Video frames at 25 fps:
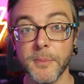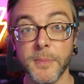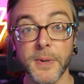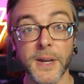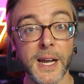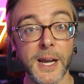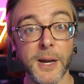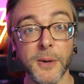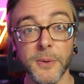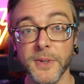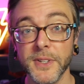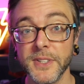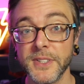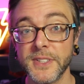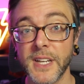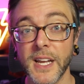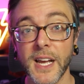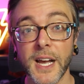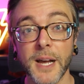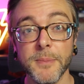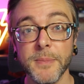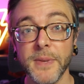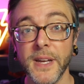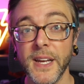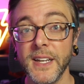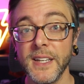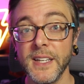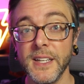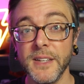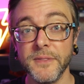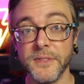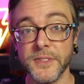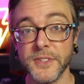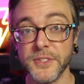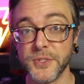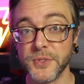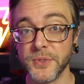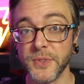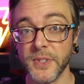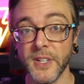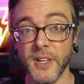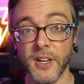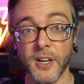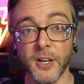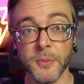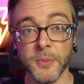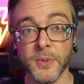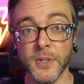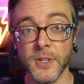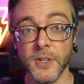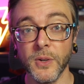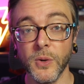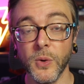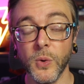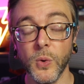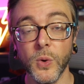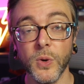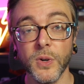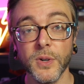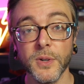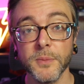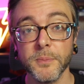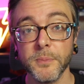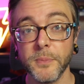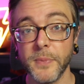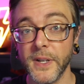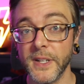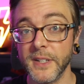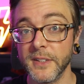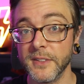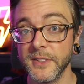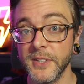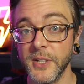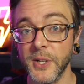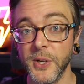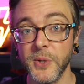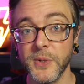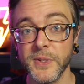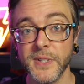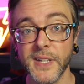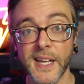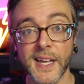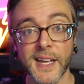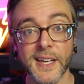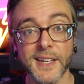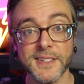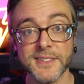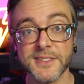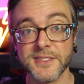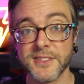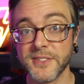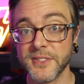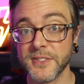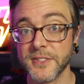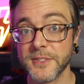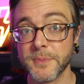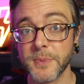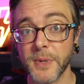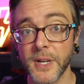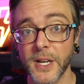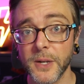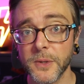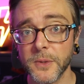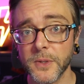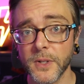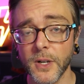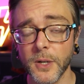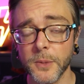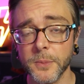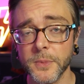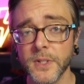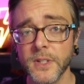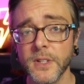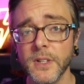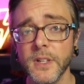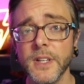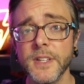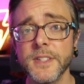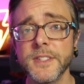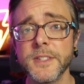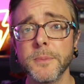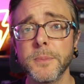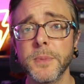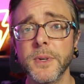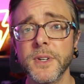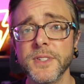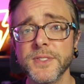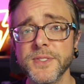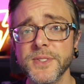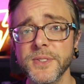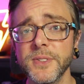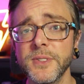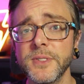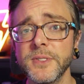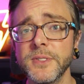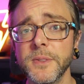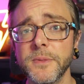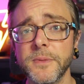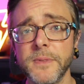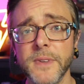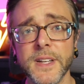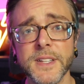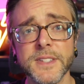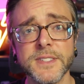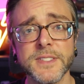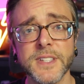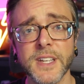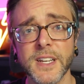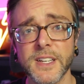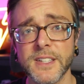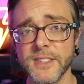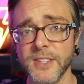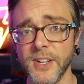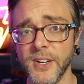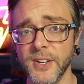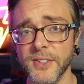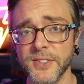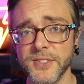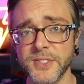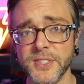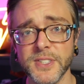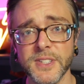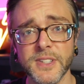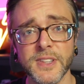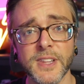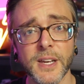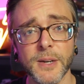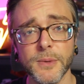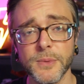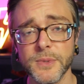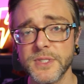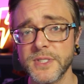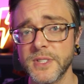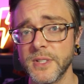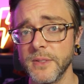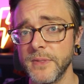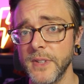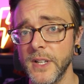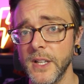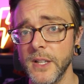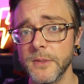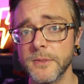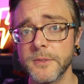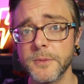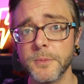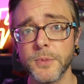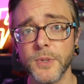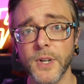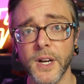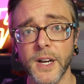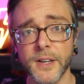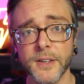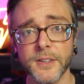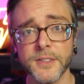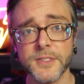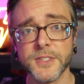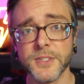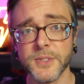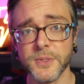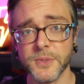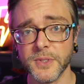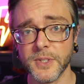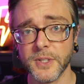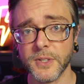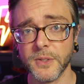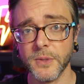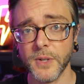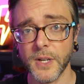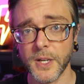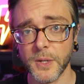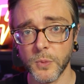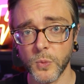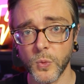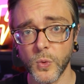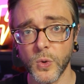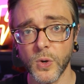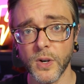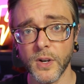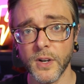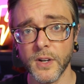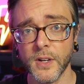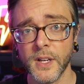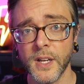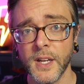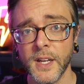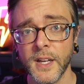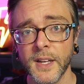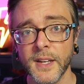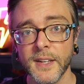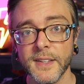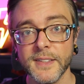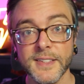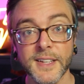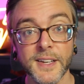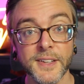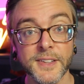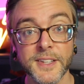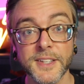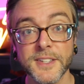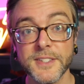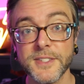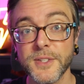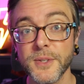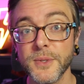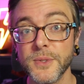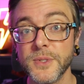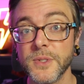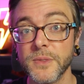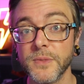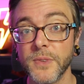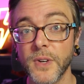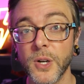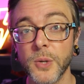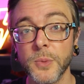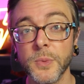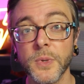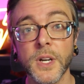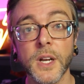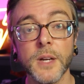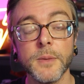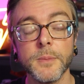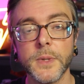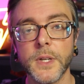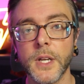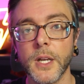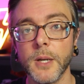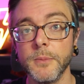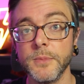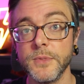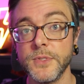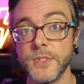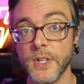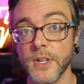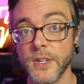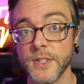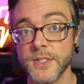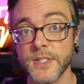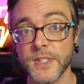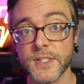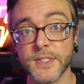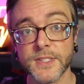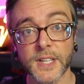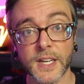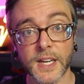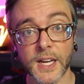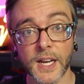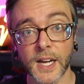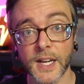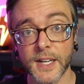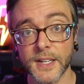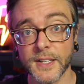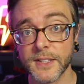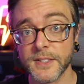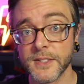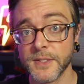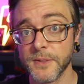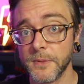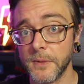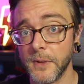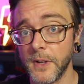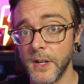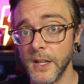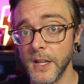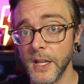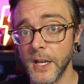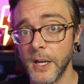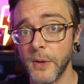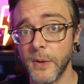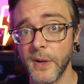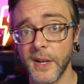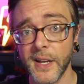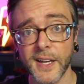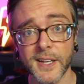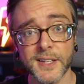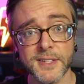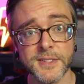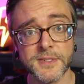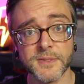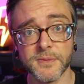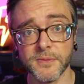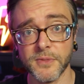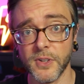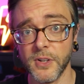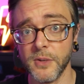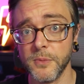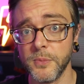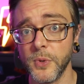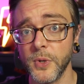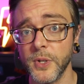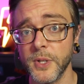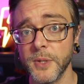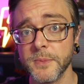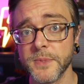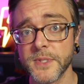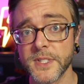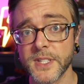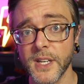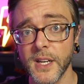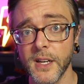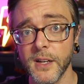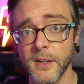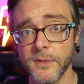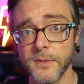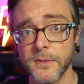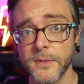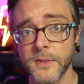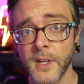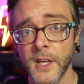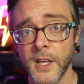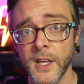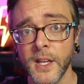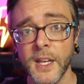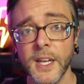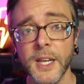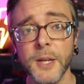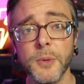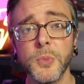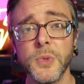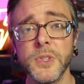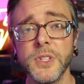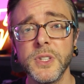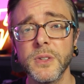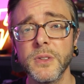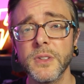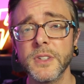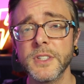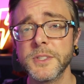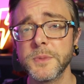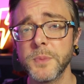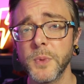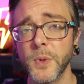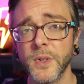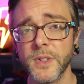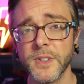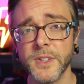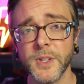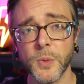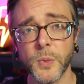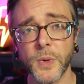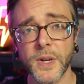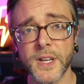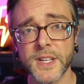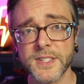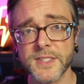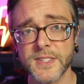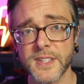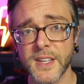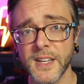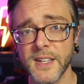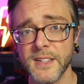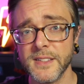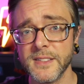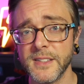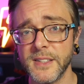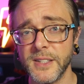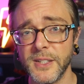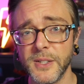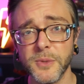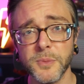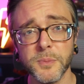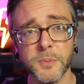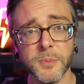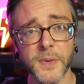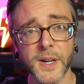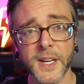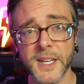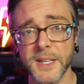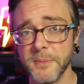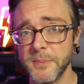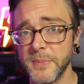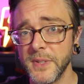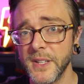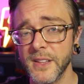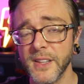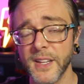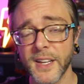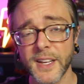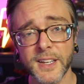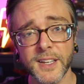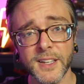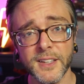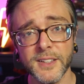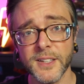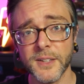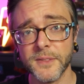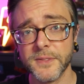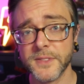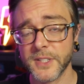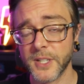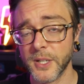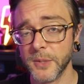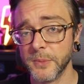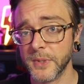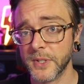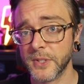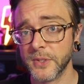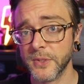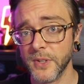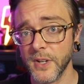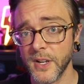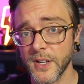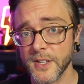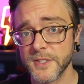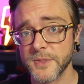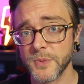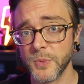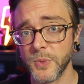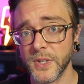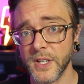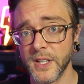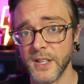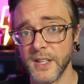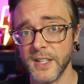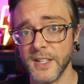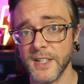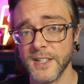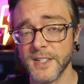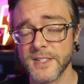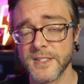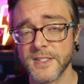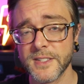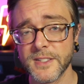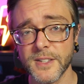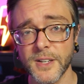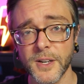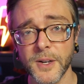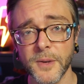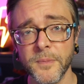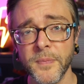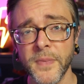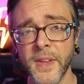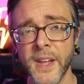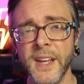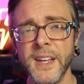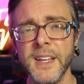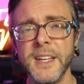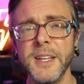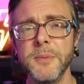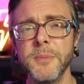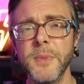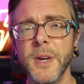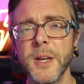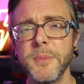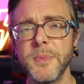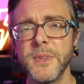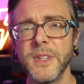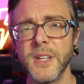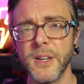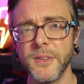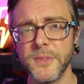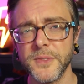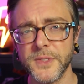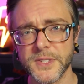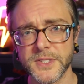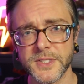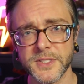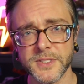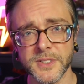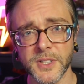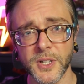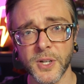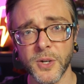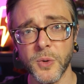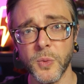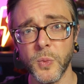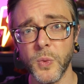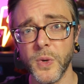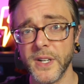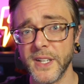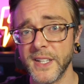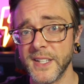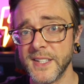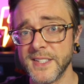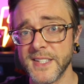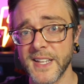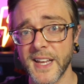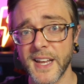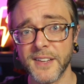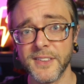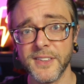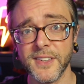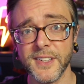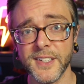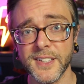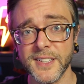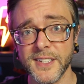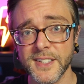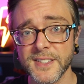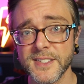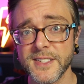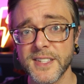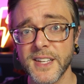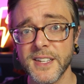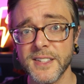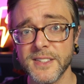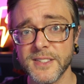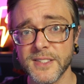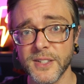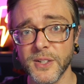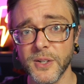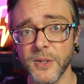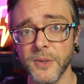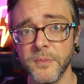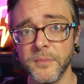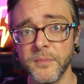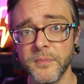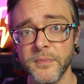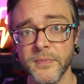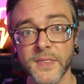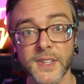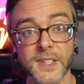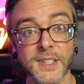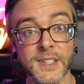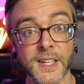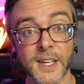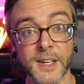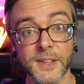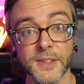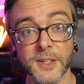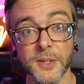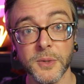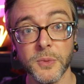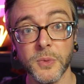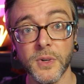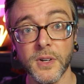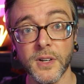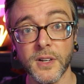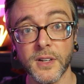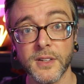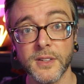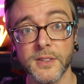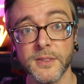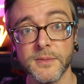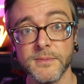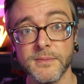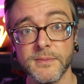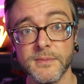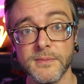Powered Combat Infantry Armor, or better known as just Power Armor, is a personal defense technology that was developed prior to the Great War. Now, these suits of armor have become just as iconic to Fallout as Vaultboy himself. And when you're exploring the wasteland, you might be lucky enough to come across one of these, so it might be helpful to know what exactly it is they do and how they work.